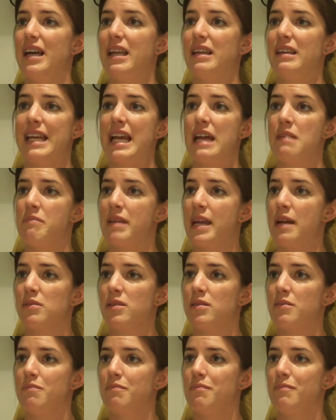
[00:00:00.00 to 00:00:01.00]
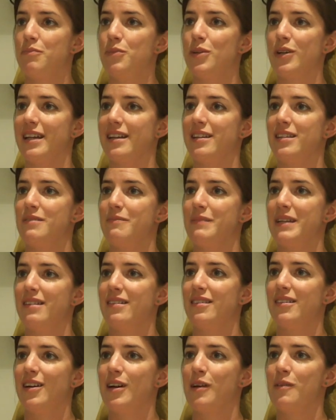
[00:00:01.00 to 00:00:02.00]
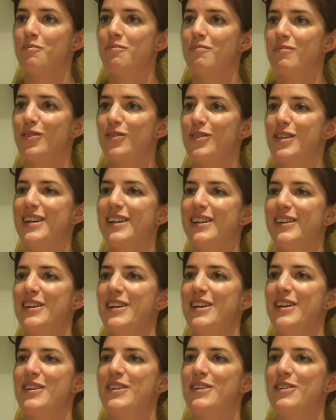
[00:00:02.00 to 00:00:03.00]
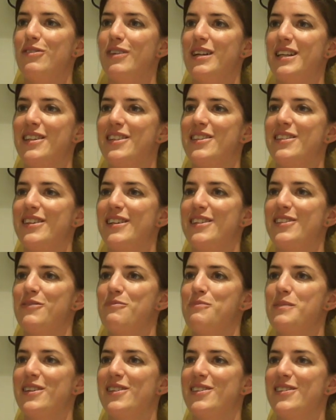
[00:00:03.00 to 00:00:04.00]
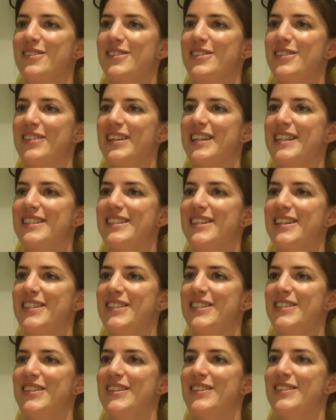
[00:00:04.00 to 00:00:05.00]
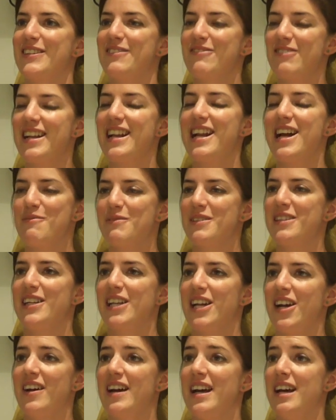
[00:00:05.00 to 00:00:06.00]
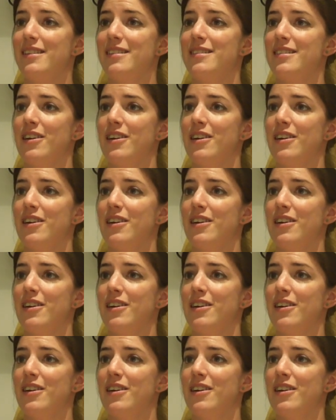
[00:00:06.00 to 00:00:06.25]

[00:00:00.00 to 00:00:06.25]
And again, being able to book it, I mean, I'm quite a decisive person, so when I decided to do it, right, absolutely, go ahead.